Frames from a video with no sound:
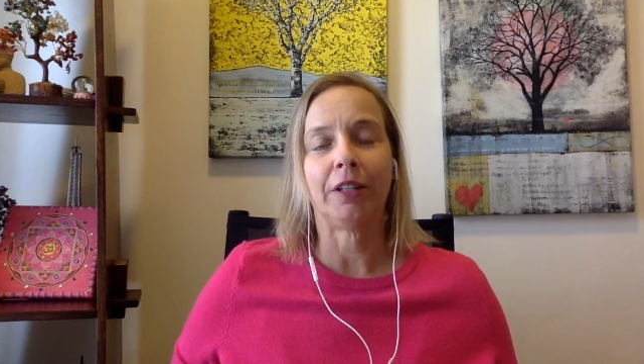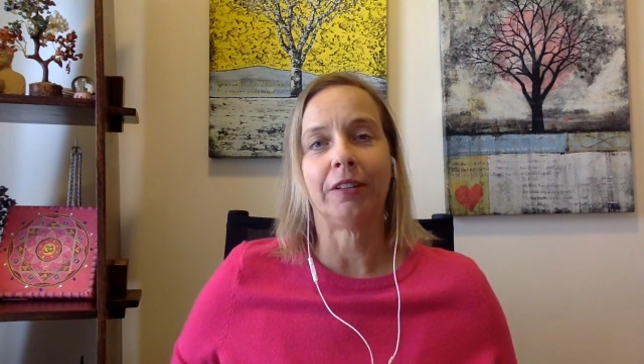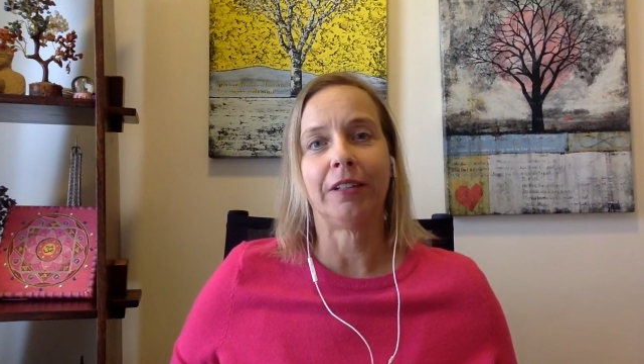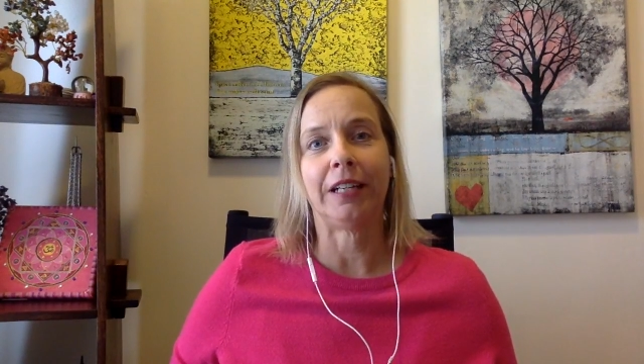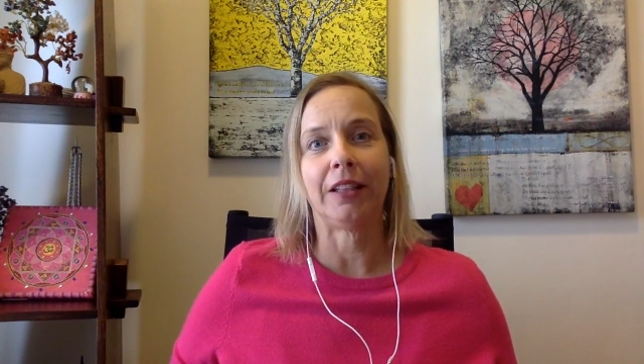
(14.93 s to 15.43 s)

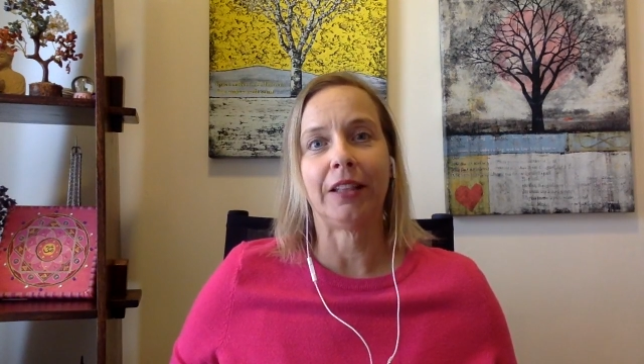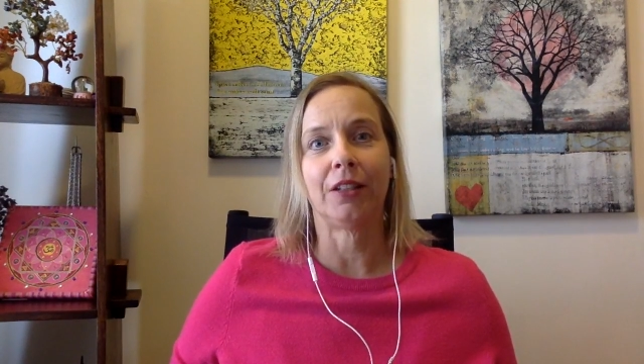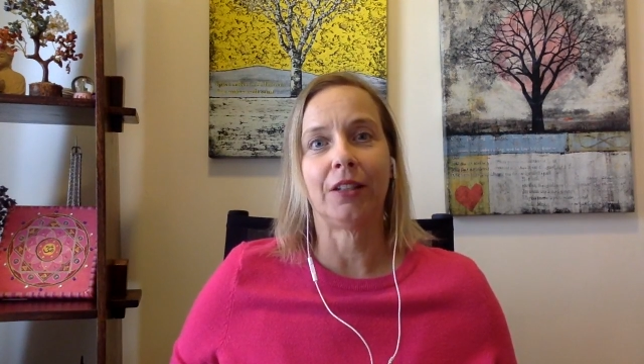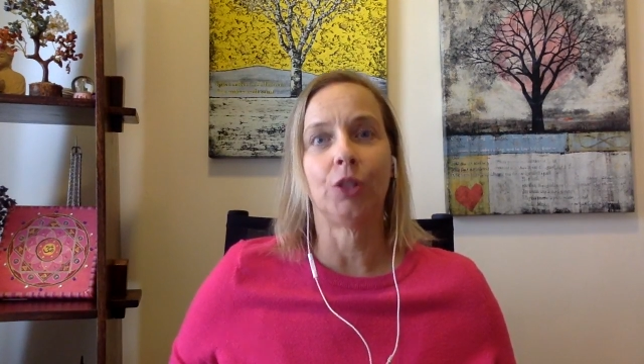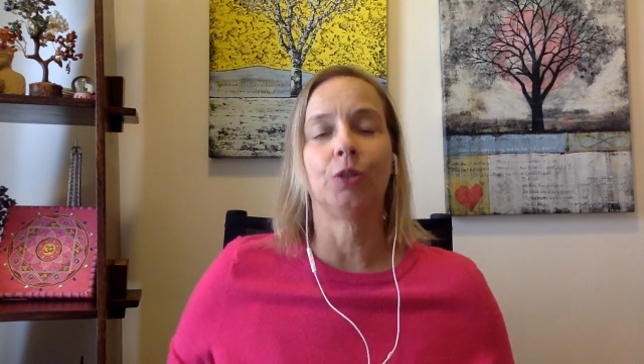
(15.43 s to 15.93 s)
hearing the
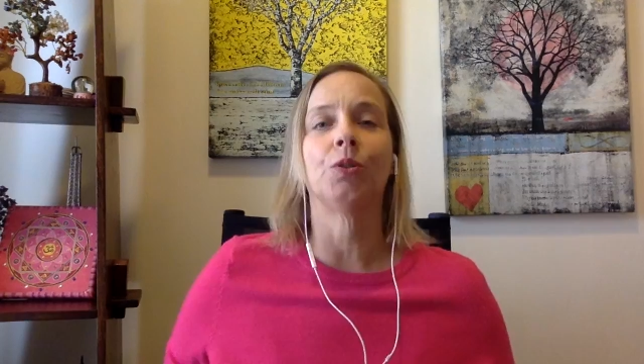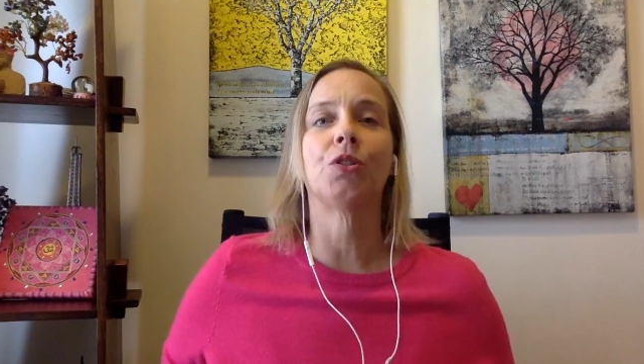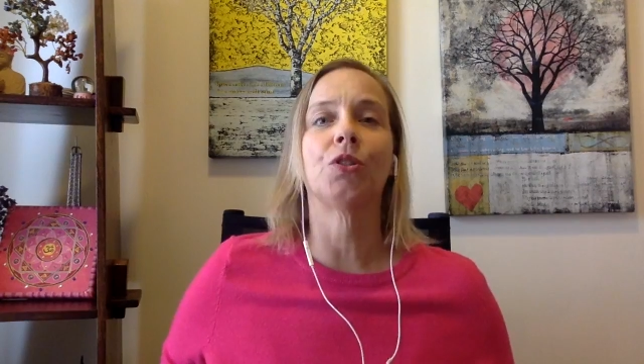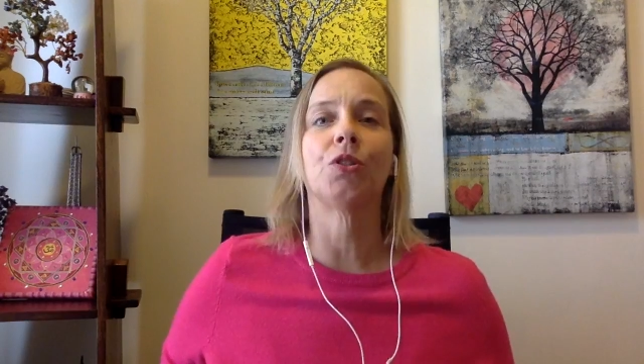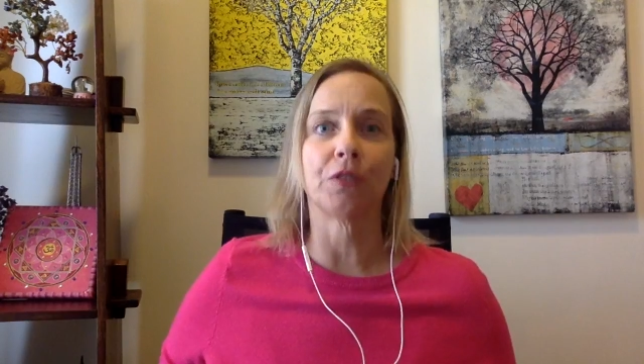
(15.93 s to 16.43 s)

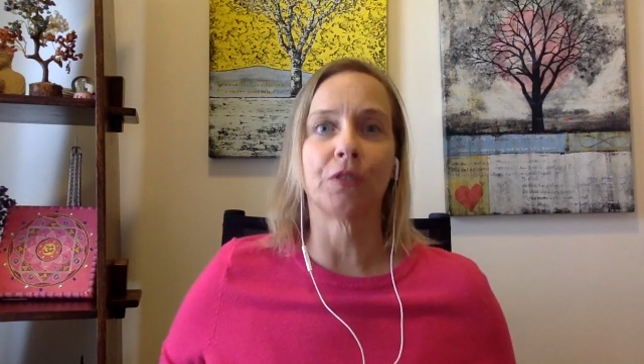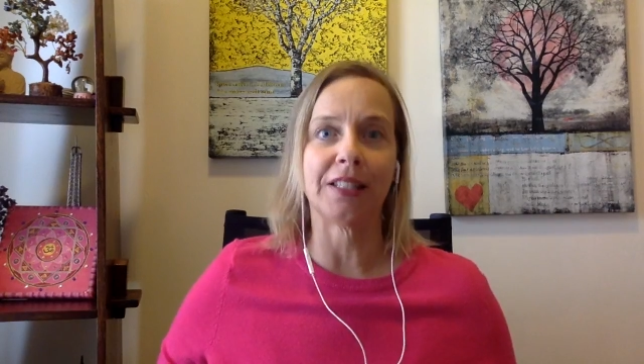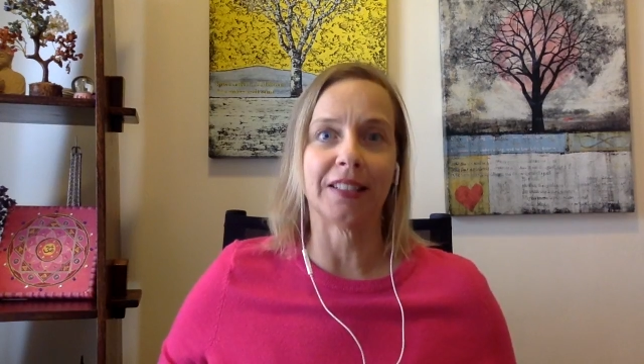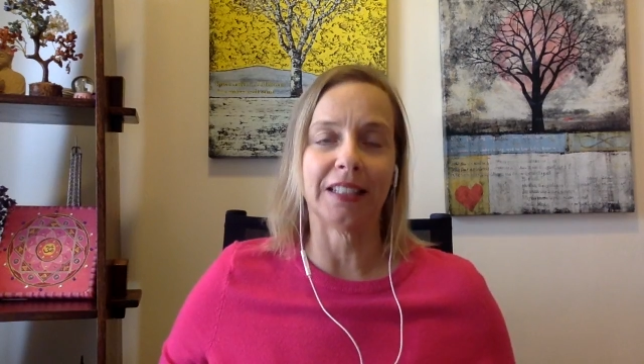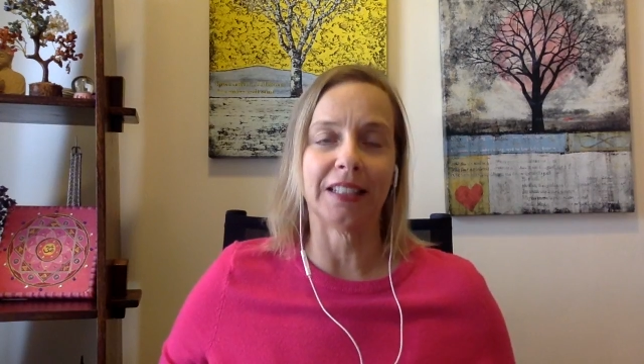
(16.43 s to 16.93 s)
news just
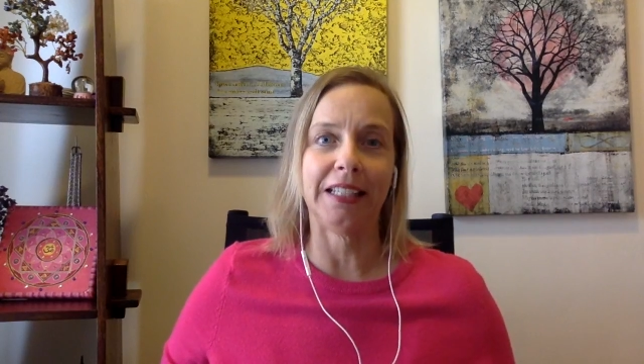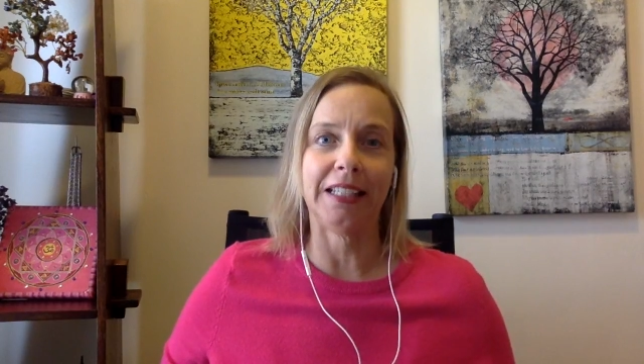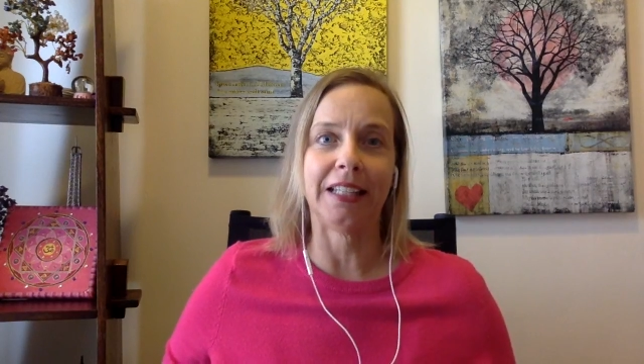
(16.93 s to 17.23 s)
recently